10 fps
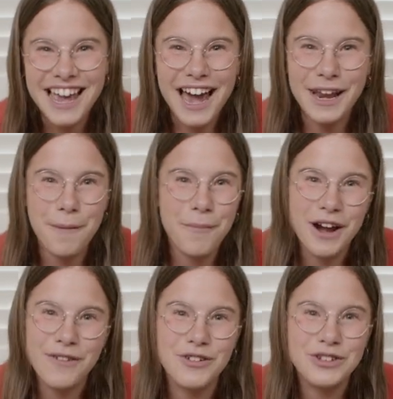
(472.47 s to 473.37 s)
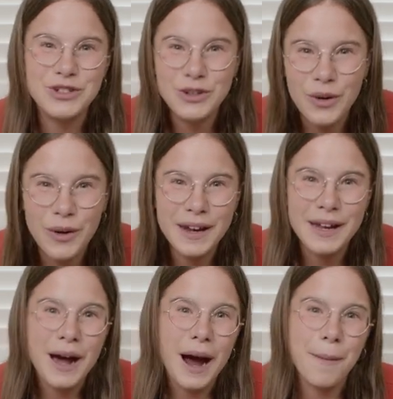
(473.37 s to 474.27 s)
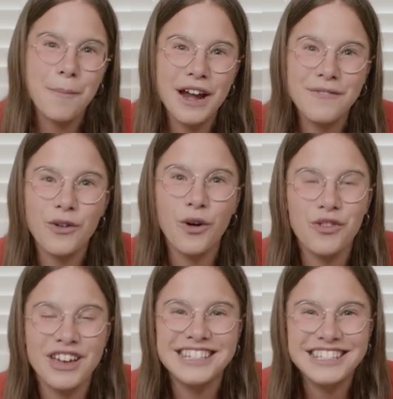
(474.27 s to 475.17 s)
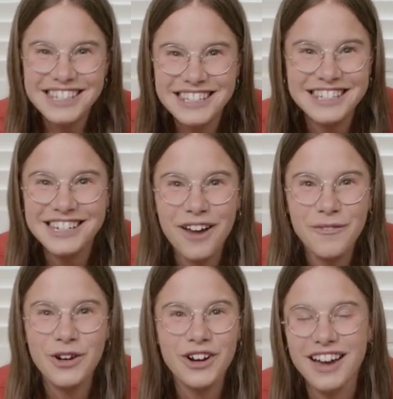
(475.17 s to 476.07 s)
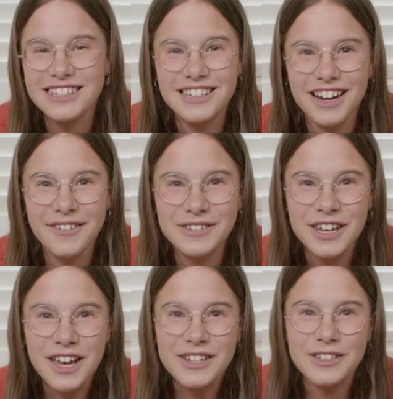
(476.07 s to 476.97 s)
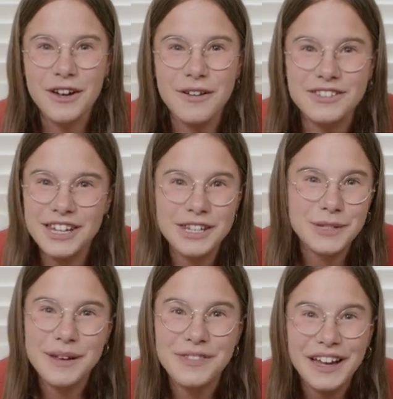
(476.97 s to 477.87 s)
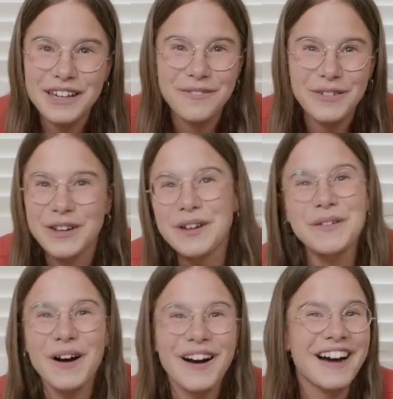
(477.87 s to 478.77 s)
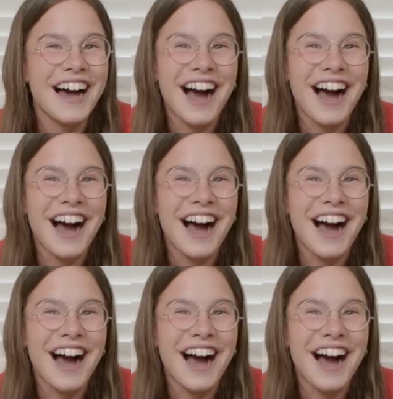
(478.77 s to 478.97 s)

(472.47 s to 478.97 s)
And I pray for joy. I pray for authenticity over your guys' lives. So Jesus, we thank You for who You are.